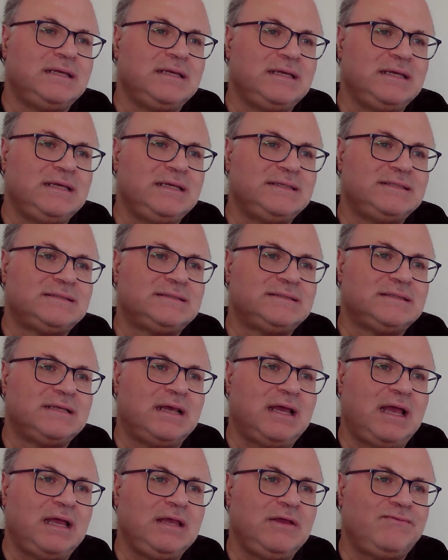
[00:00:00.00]
is,
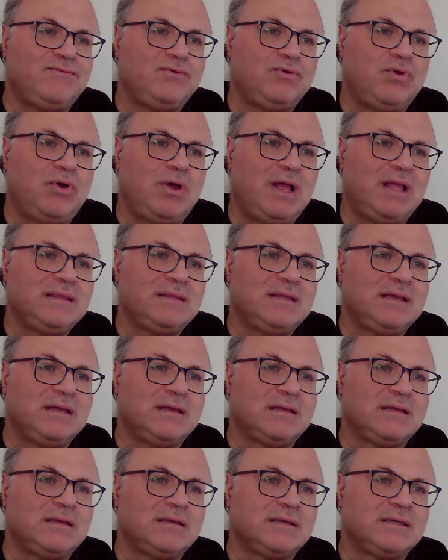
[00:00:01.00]
I have no
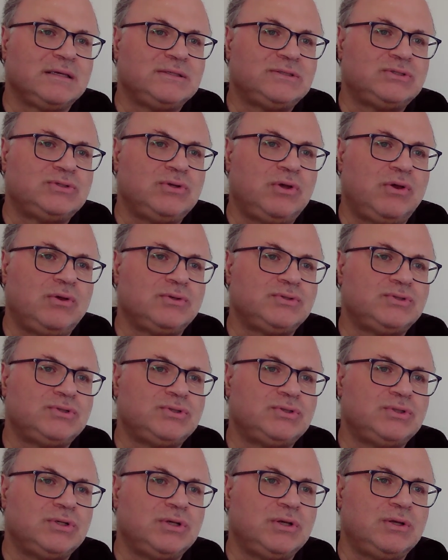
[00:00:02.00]
other
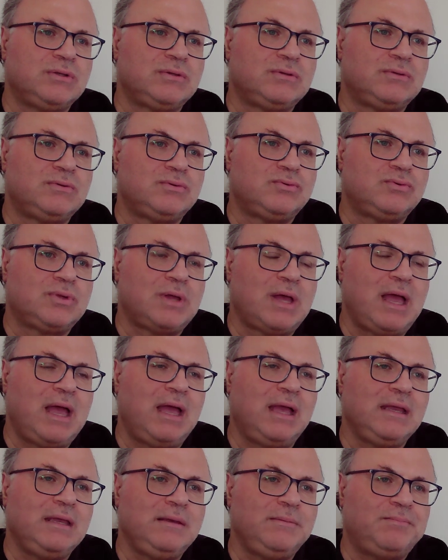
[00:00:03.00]
resource to
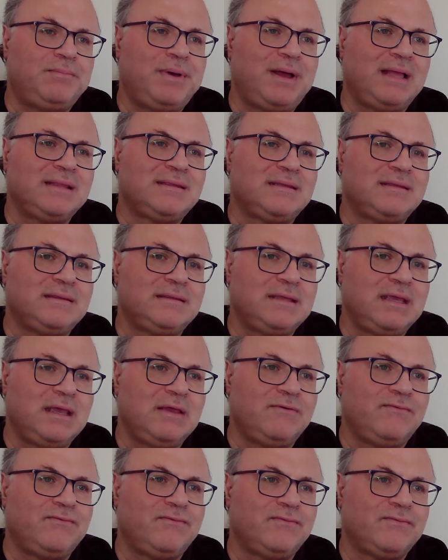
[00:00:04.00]
try but
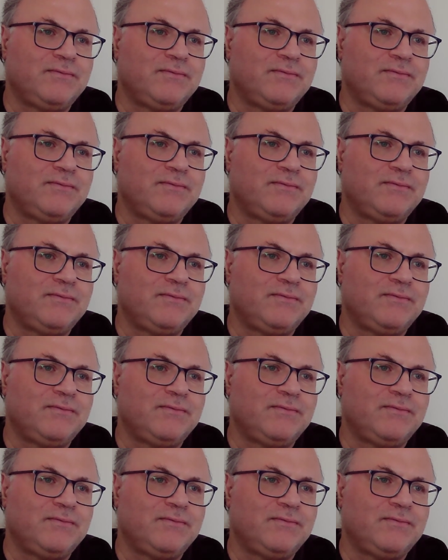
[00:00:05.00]
death.